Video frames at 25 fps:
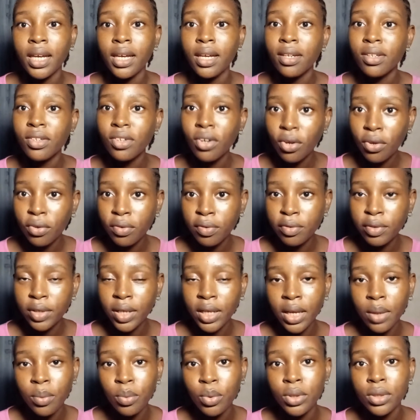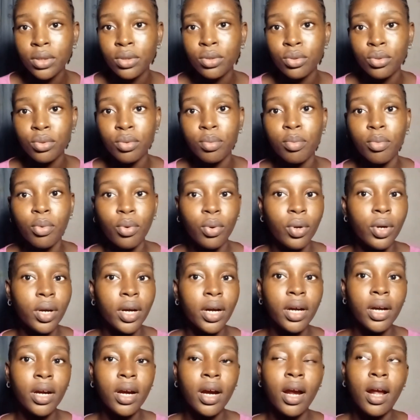enough and I want to do
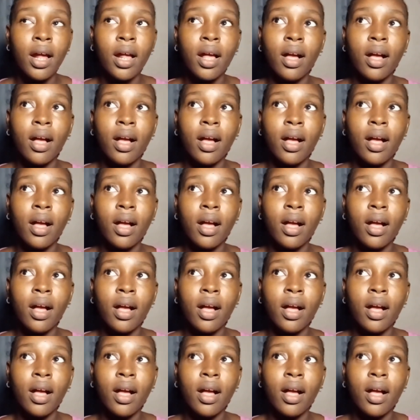more.